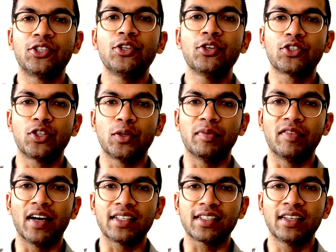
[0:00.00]
to your
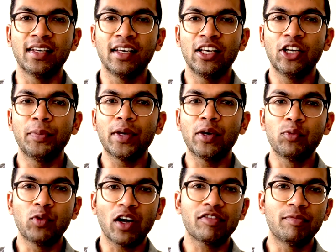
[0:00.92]
supervisor, it'll be a
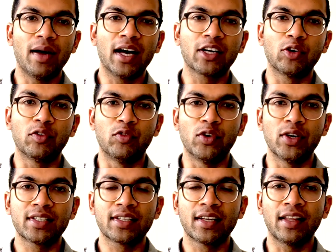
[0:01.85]
rough marker of
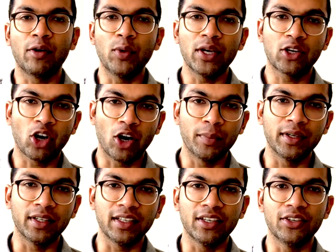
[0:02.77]
risk that we
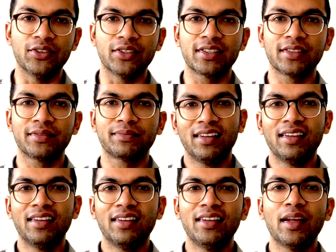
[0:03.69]
commonly use.
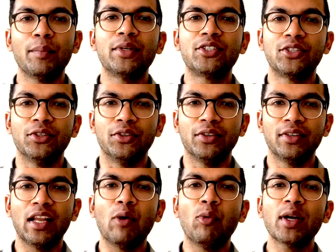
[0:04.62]
Number two,
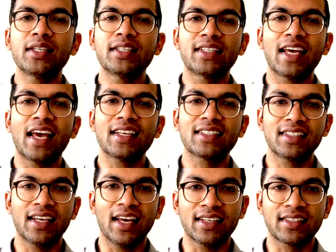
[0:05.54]
now what does
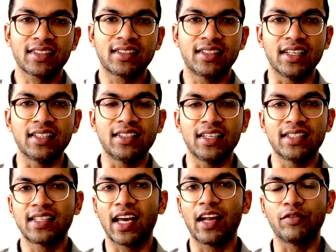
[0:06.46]
SSCC
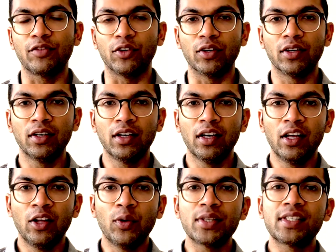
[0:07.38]
stand for?
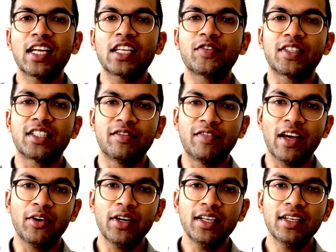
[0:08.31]
Well, it stands for
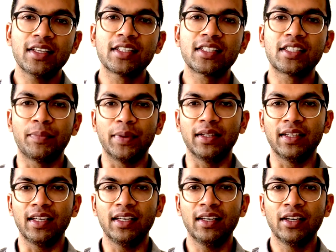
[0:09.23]
severity,
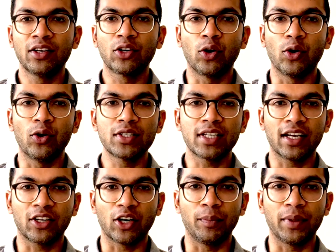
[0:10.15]
stability, cause,
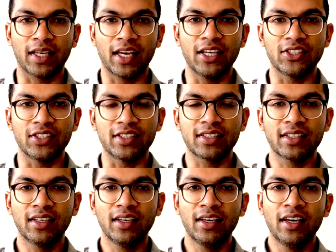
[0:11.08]
and complications.
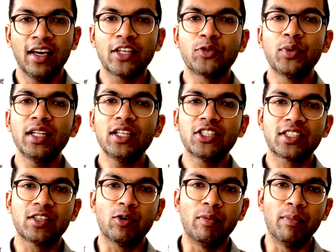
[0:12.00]
It's really
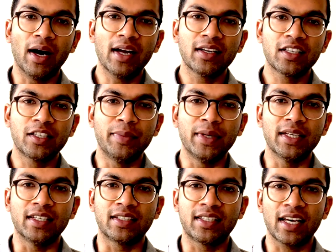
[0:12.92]
just a reminder to be a
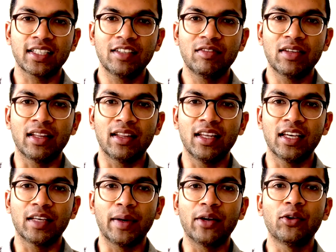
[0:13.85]
detective and think about